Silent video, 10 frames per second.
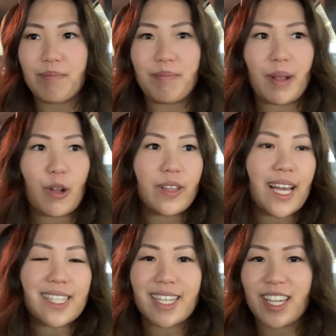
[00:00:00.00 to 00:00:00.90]
barely
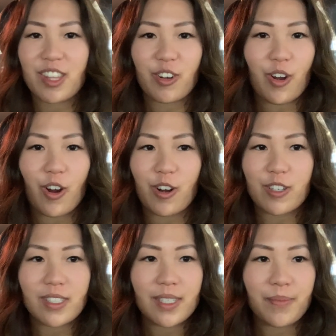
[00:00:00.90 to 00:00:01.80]
has any other
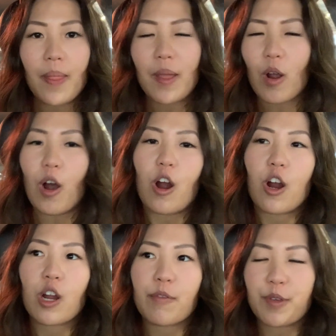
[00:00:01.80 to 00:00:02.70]
cars. There
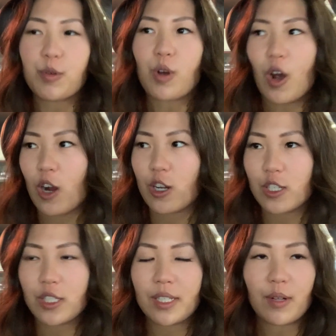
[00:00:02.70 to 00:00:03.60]
are a few
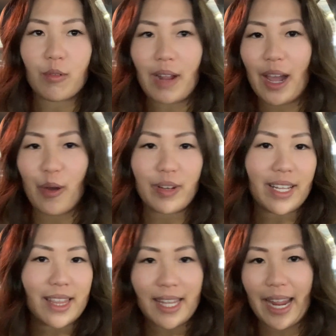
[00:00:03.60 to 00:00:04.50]
cars around
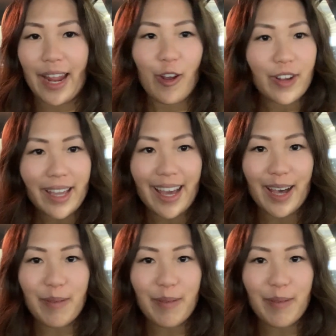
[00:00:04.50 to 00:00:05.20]
in the area,